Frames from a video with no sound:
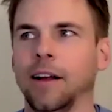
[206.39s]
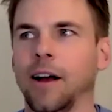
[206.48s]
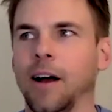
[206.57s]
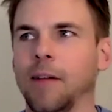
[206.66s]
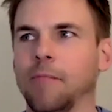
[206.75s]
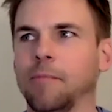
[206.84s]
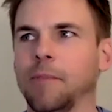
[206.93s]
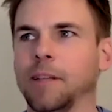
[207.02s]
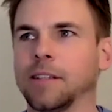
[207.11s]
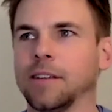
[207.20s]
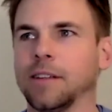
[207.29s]

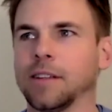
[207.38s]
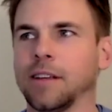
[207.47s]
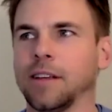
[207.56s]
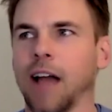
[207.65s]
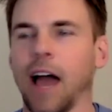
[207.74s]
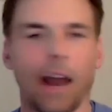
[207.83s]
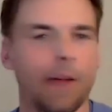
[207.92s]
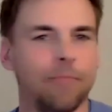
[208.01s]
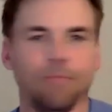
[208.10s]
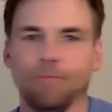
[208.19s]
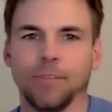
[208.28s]
it's
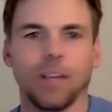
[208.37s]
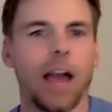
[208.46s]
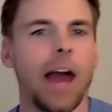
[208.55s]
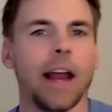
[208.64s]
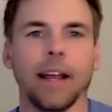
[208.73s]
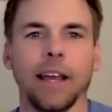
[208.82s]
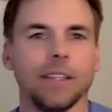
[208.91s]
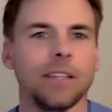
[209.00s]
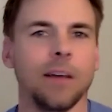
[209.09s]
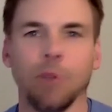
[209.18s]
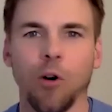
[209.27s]
gotta hit
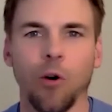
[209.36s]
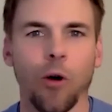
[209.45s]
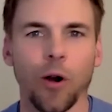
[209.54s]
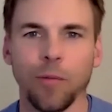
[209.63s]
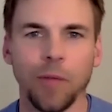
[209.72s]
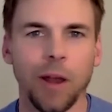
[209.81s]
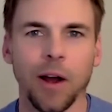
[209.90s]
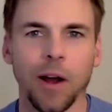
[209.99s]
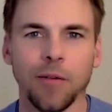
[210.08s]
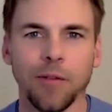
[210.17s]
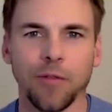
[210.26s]
some chord,
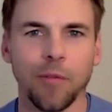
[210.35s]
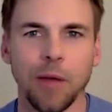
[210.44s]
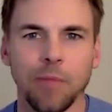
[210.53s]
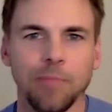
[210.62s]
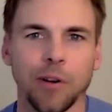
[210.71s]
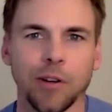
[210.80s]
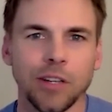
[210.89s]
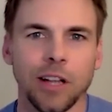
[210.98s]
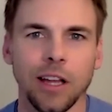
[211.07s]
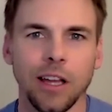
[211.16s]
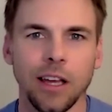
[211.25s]
but for me
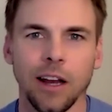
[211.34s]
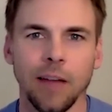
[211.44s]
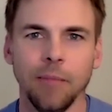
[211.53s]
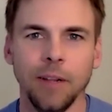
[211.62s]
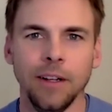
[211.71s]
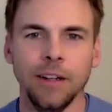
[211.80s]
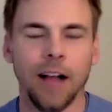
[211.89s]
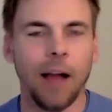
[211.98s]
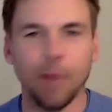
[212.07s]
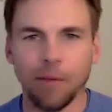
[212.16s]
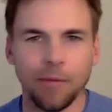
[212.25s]
personally, and
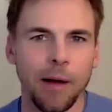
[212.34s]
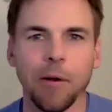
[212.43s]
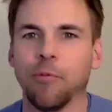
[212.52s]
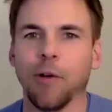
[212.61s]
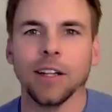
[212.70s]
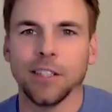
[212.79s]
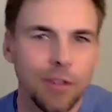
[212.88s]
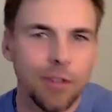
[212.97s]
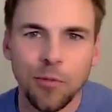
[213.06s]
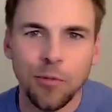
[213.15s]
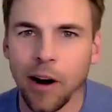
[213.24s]
I'm a
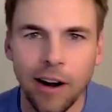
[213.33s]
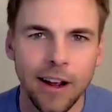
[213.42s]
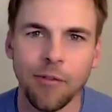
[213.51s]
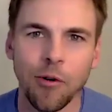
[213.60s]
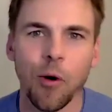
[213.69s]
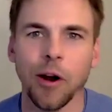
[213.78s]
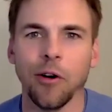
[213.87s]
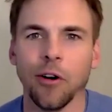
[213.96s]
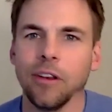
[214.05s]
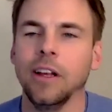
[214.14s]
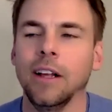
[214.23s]
relatively new parent. I have a
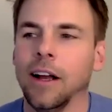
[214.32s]
1-year-old.